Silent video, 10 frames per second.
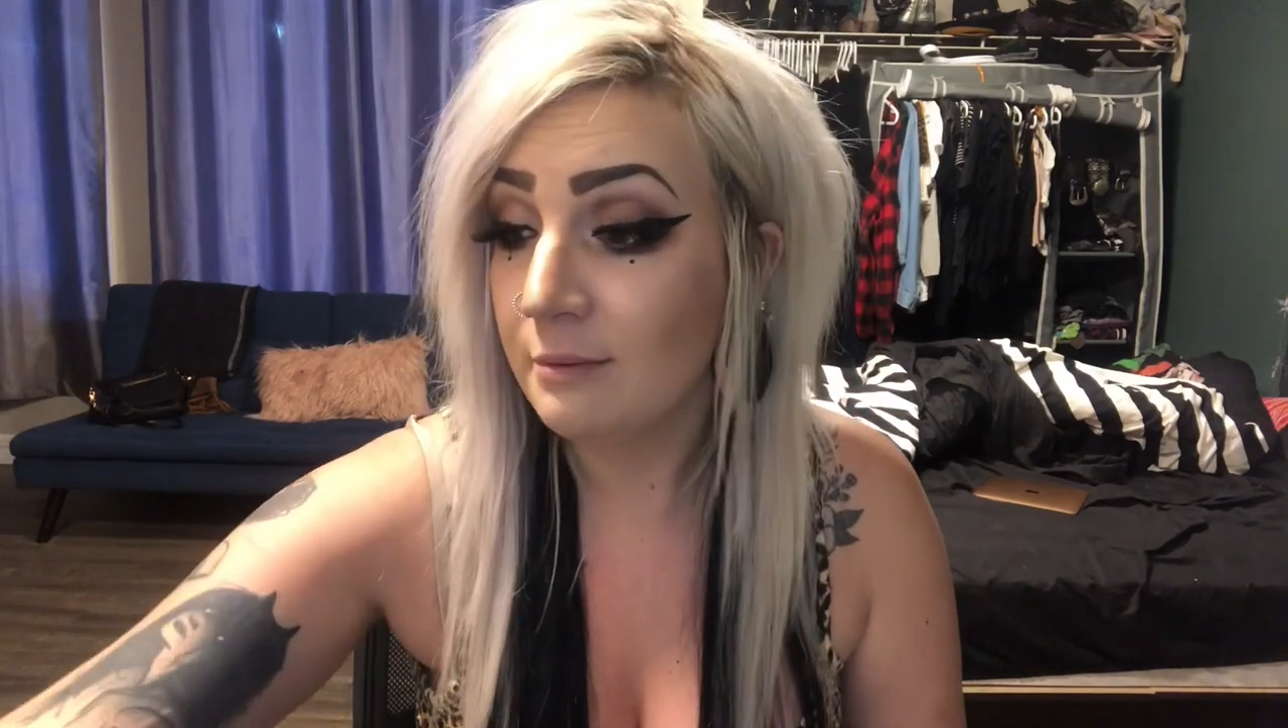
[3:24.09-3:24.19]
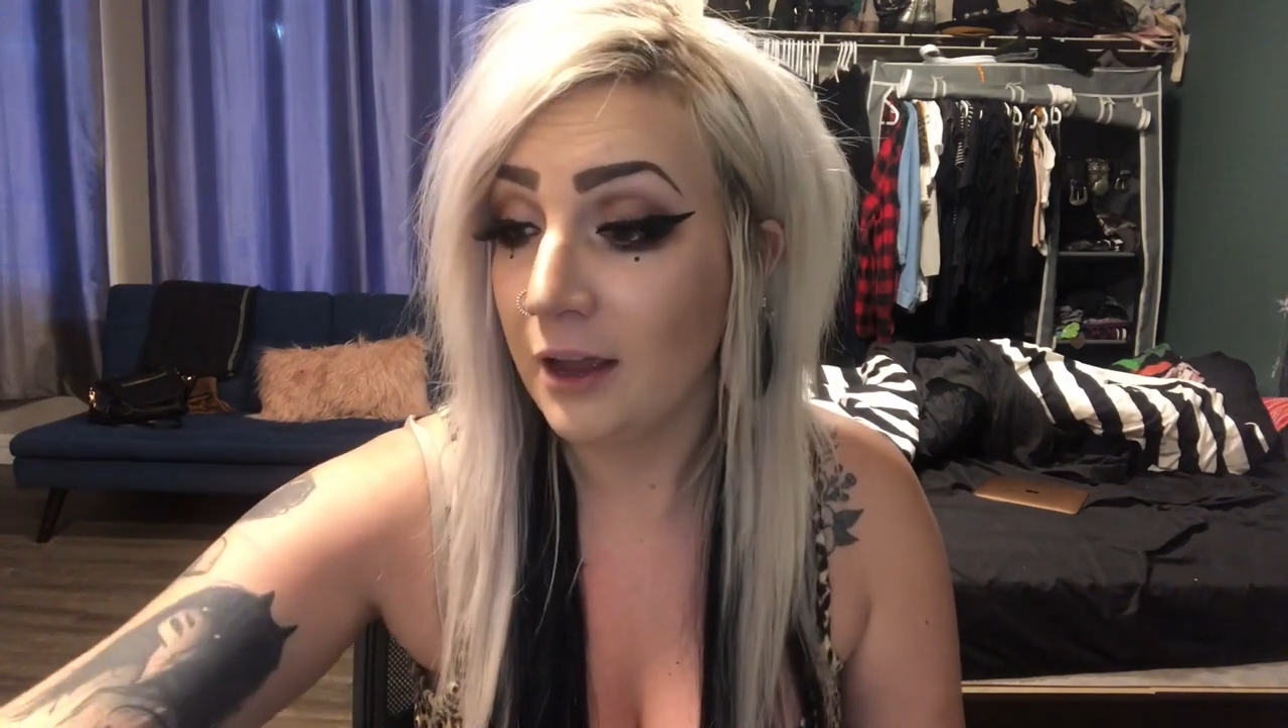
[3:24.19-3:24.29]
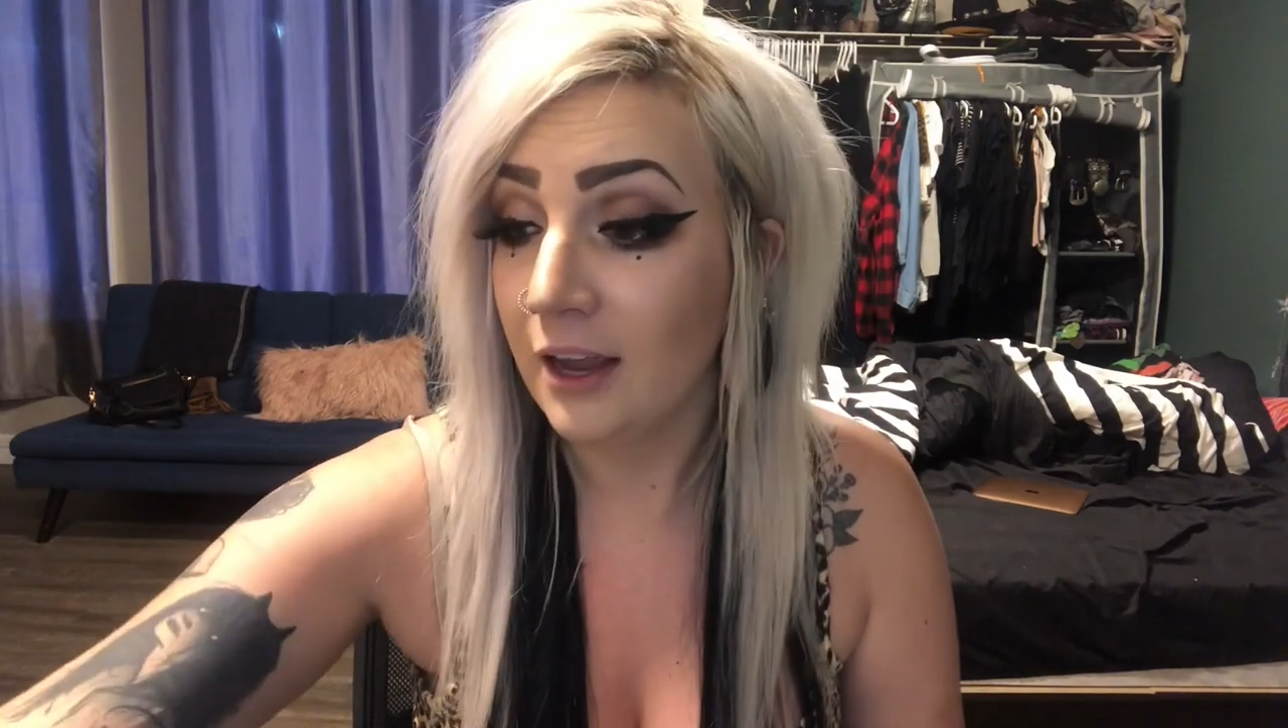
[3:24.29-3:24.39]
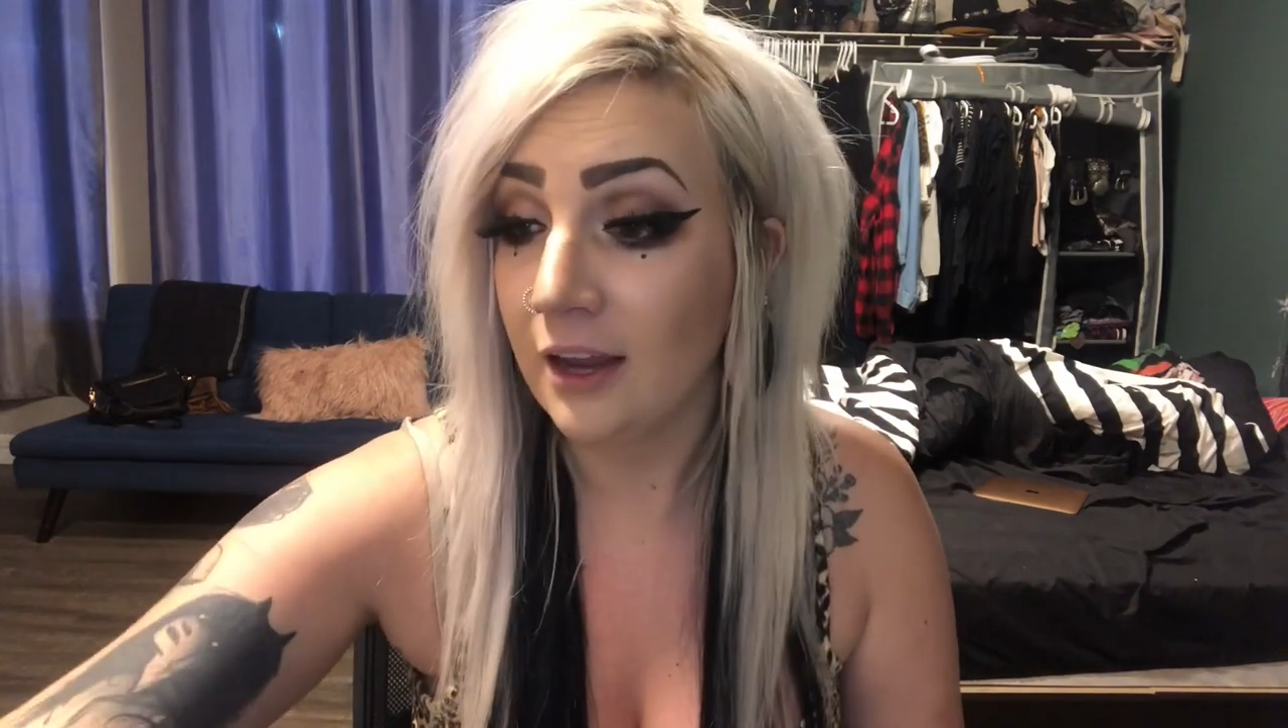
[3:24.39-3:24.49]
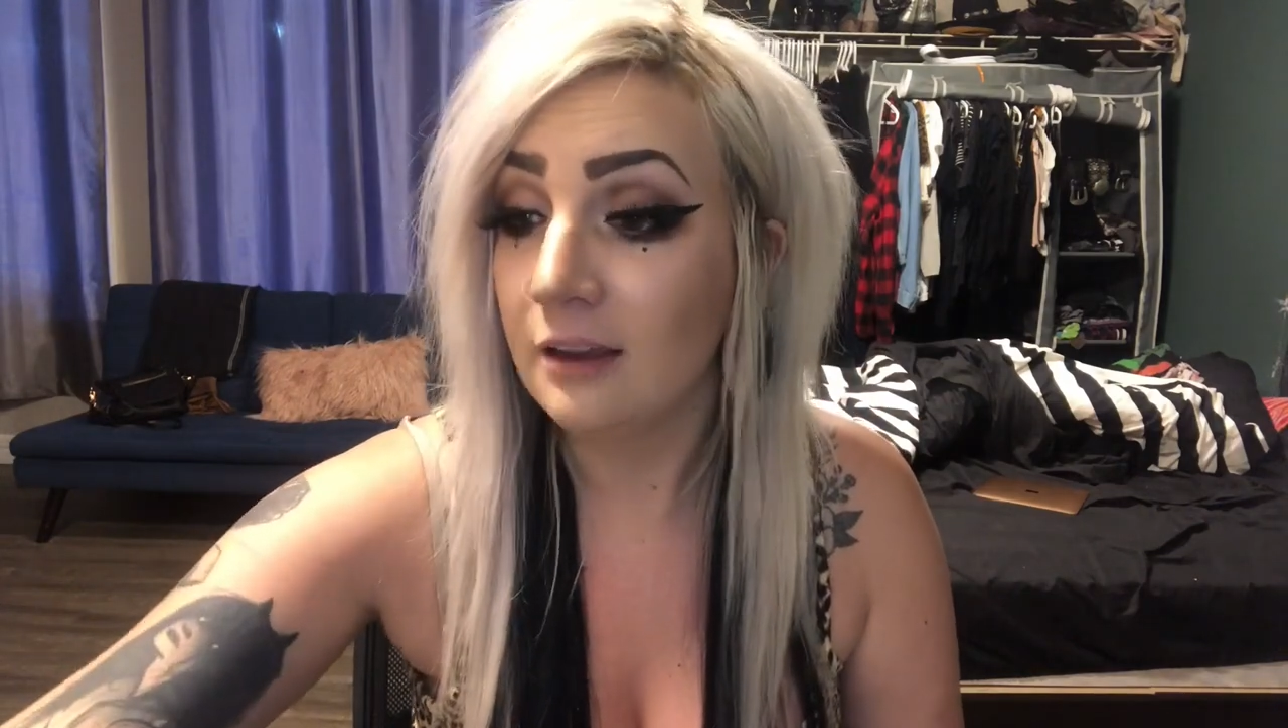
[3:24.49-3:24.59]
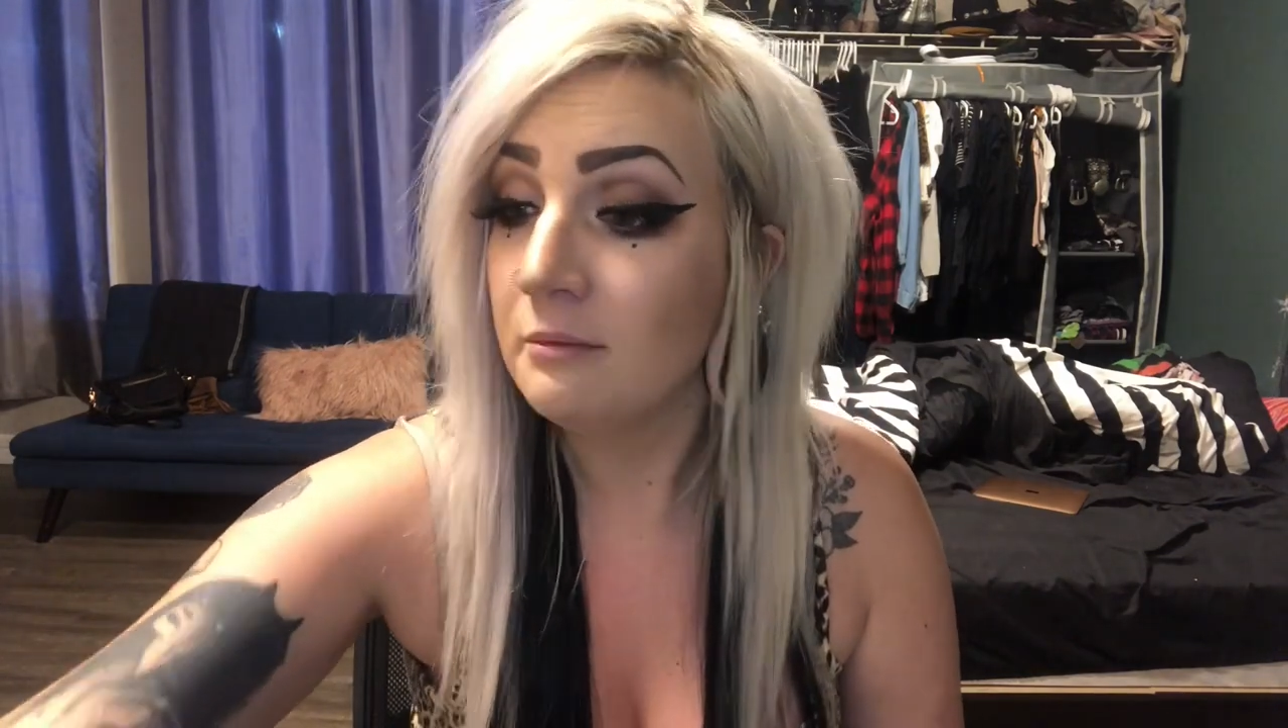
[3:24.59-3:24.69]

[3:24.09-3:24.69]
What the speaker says: but hey,